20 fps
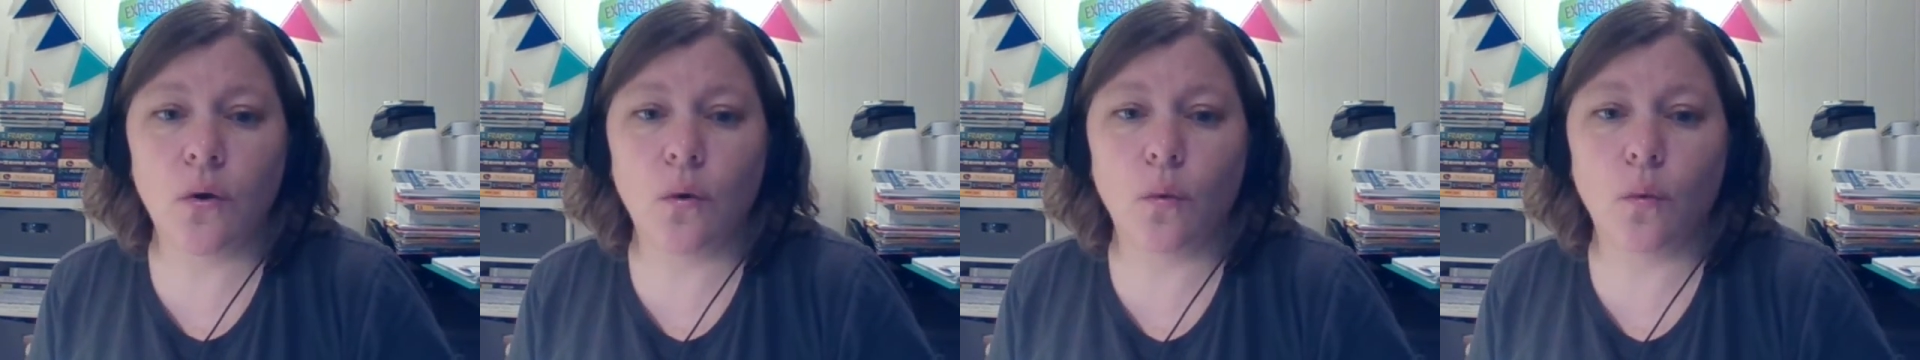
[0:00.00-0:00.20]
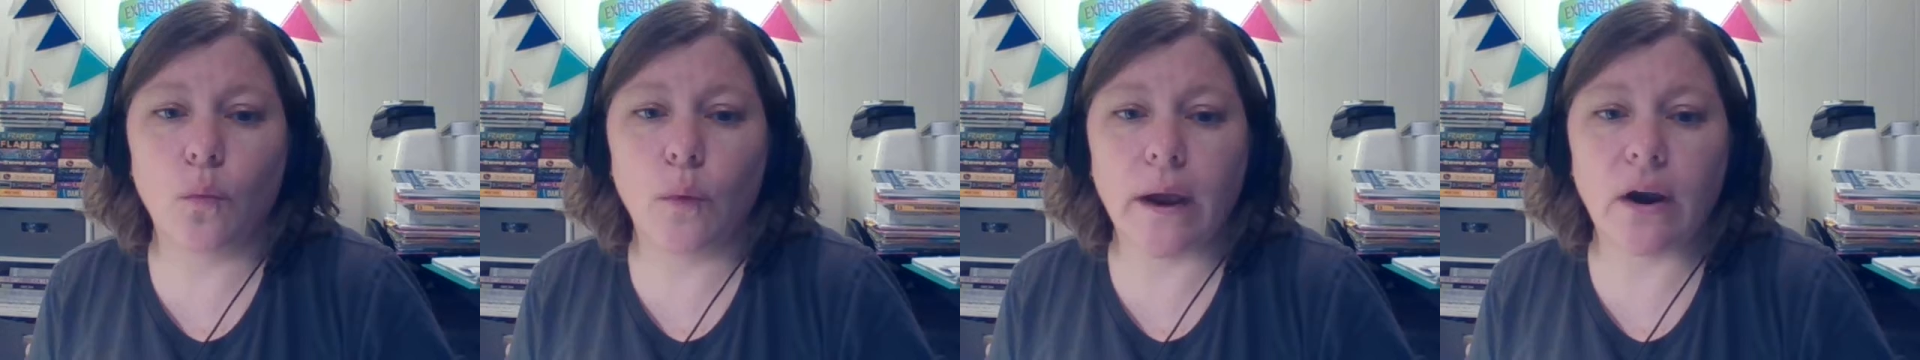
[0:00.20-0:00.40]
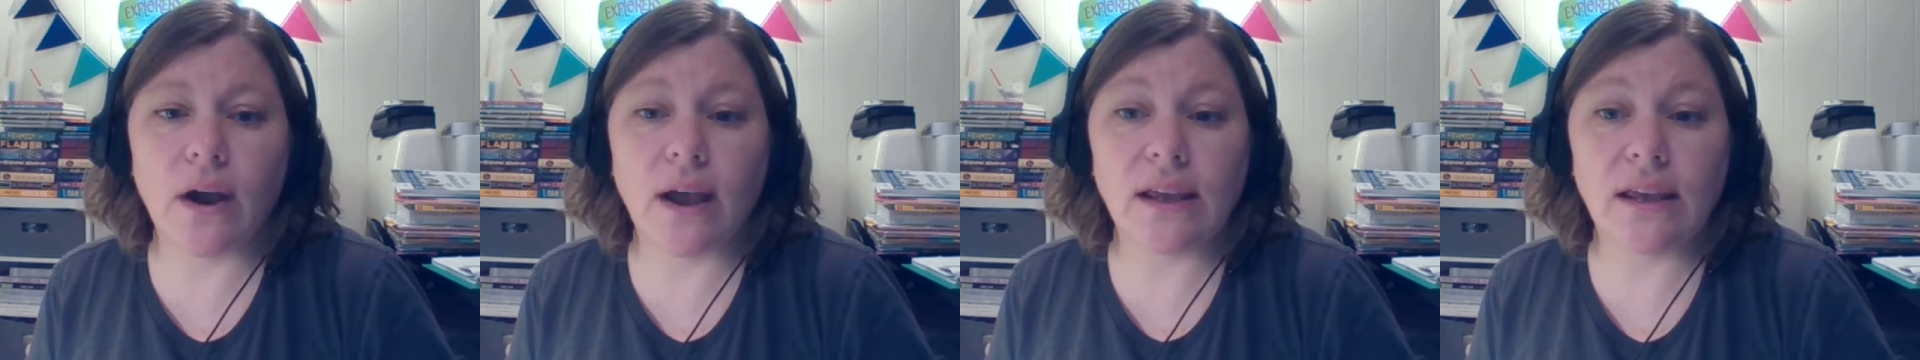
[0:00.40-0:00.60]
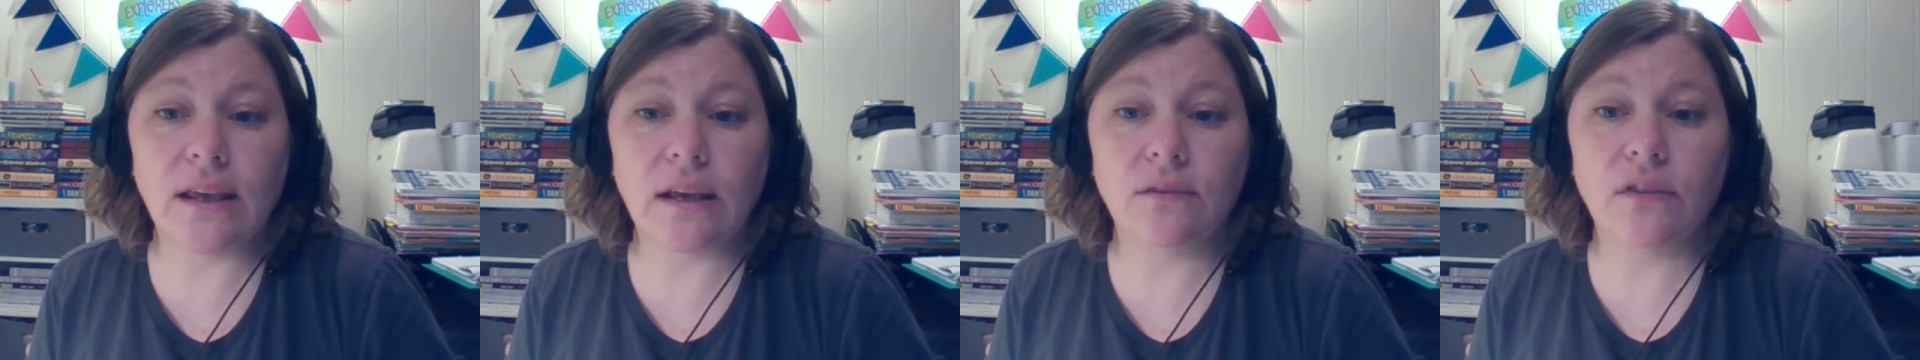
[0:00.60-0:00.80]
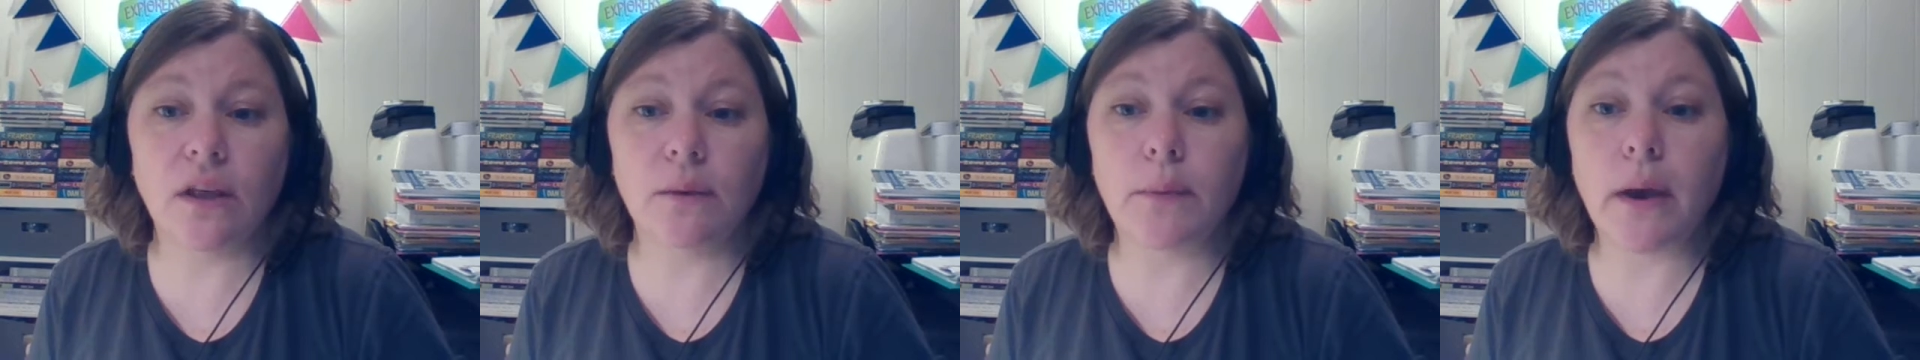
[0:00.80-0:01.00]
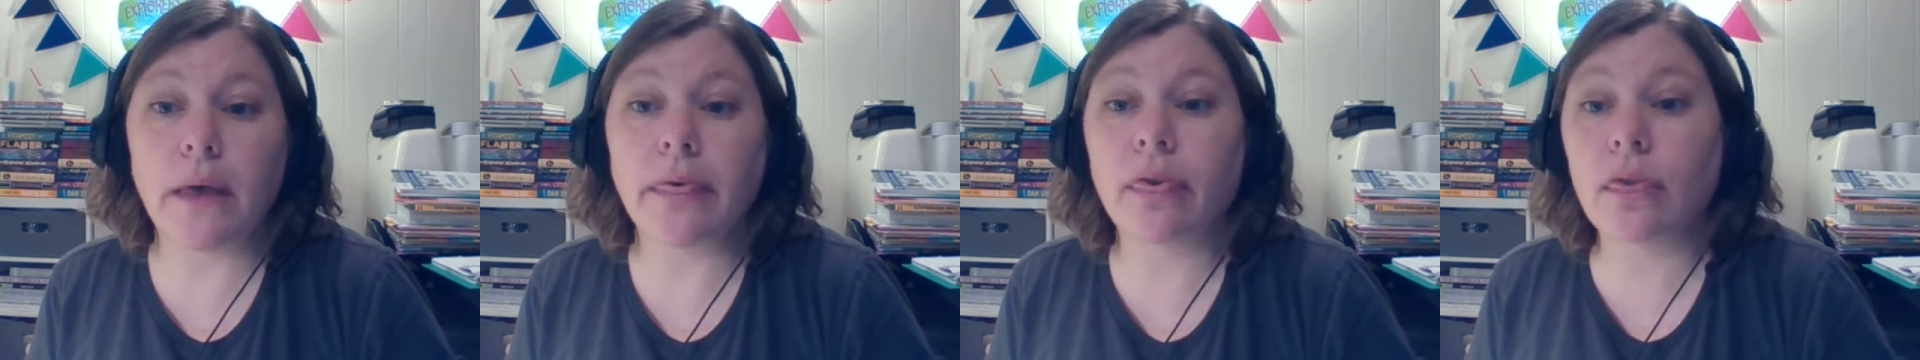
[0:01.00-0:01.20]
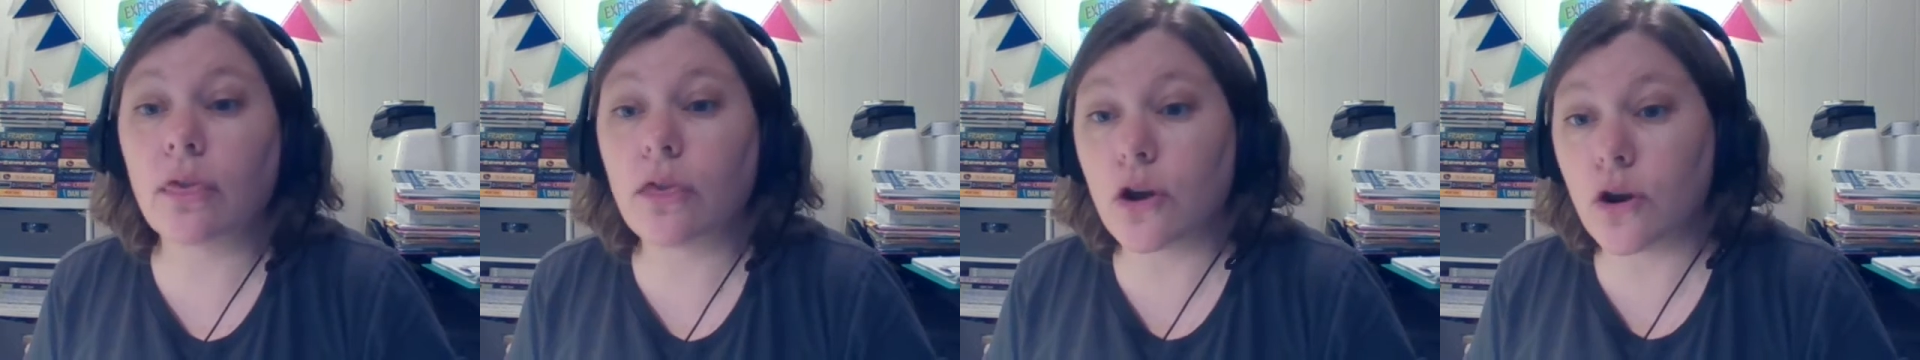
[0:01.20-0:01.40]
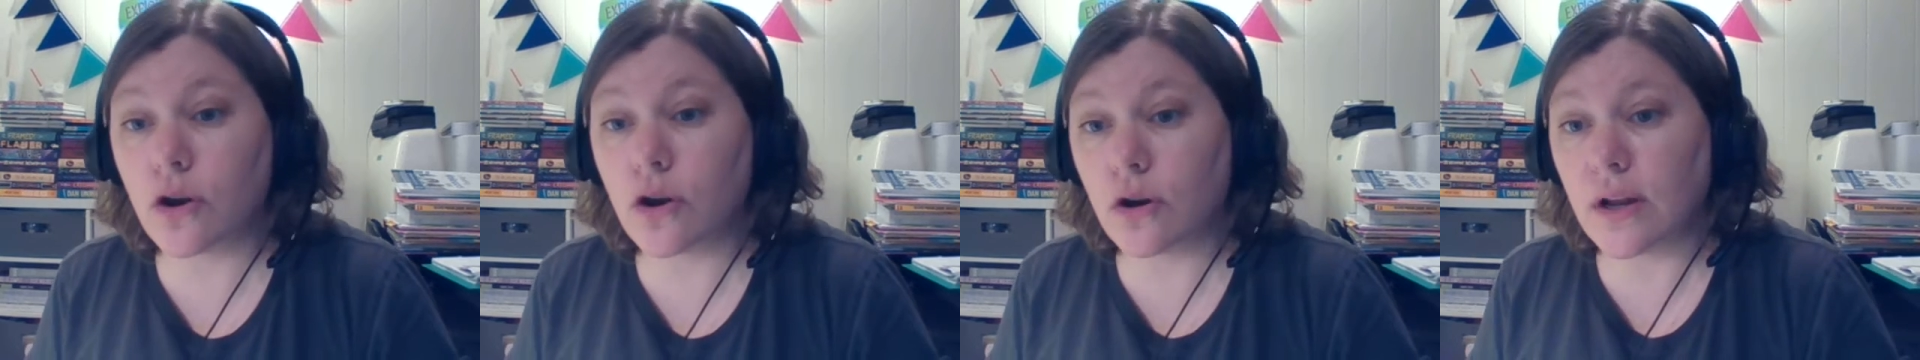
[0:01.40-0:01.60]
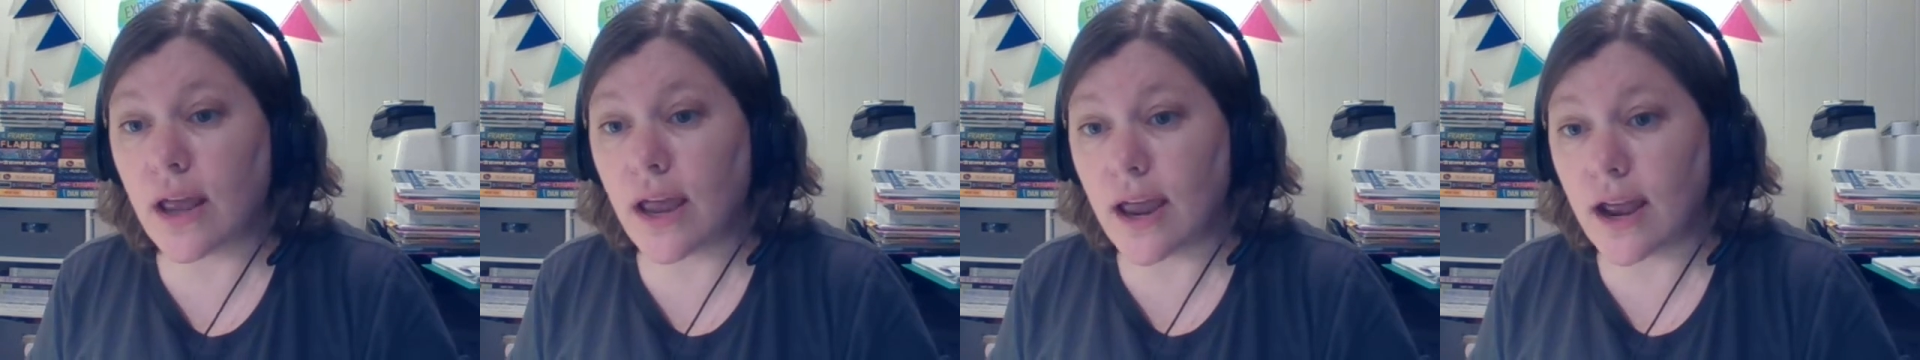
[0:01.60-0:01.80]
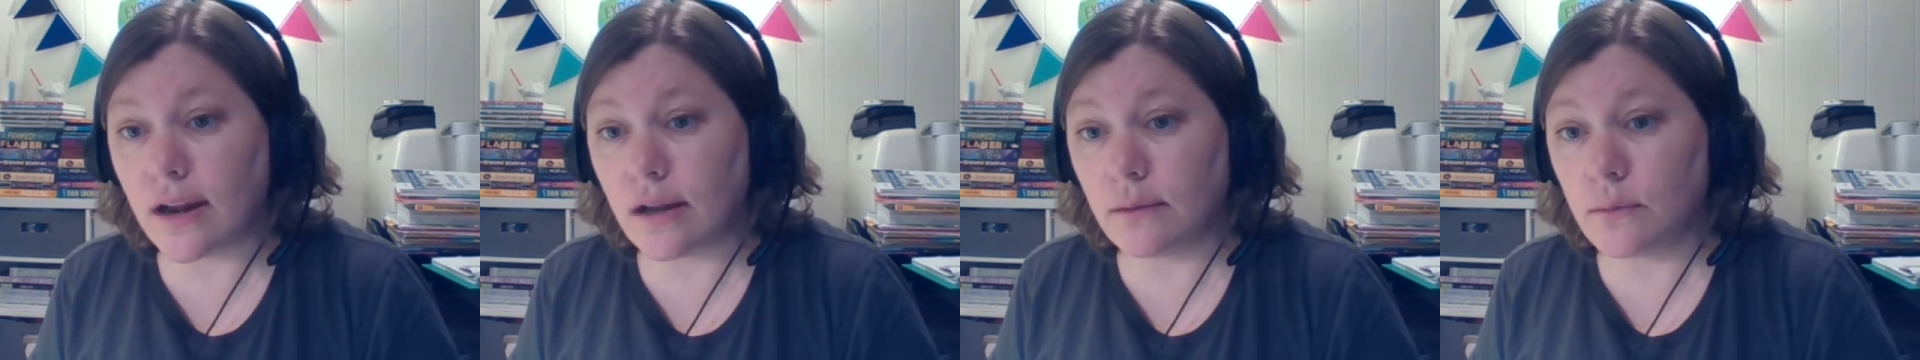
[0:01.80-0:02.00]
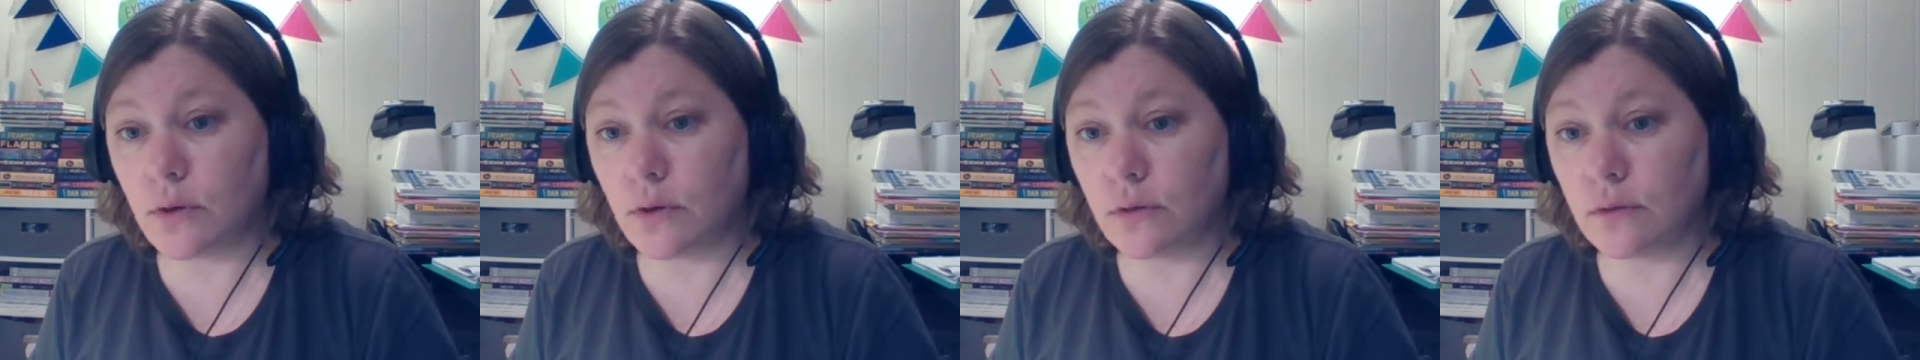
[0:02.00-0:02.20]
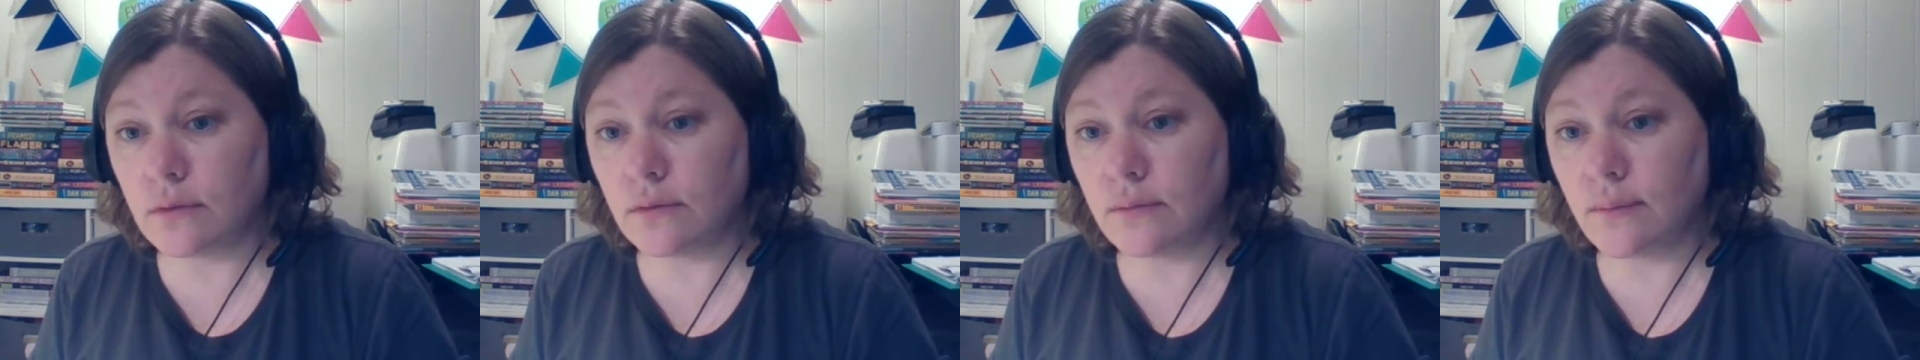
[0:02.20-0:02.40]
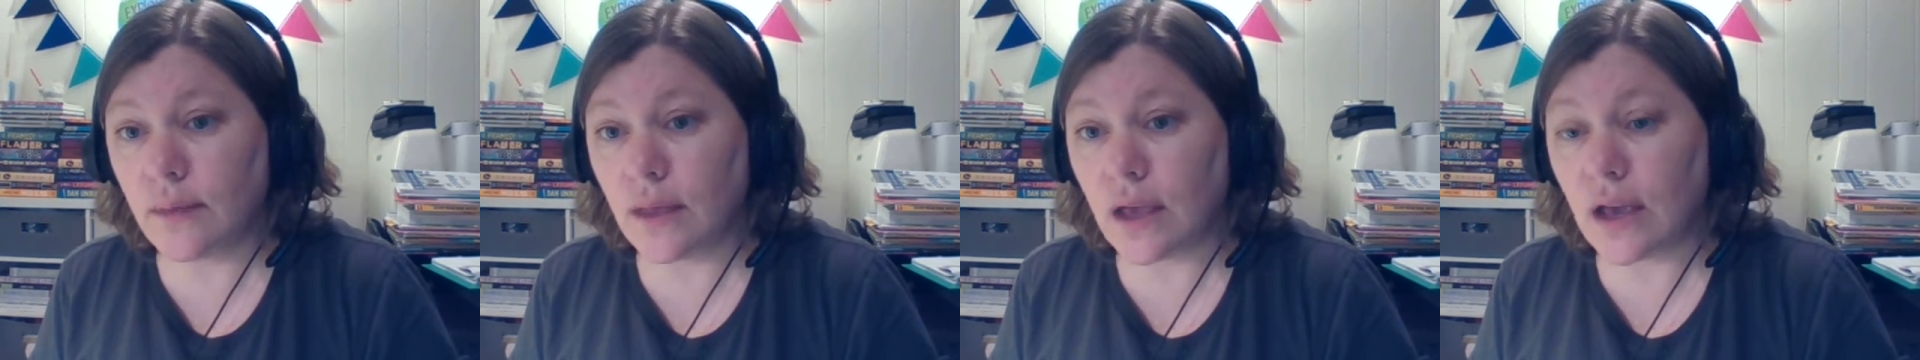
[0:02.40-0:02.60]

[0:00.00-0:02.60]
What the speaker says: where I give them a third animal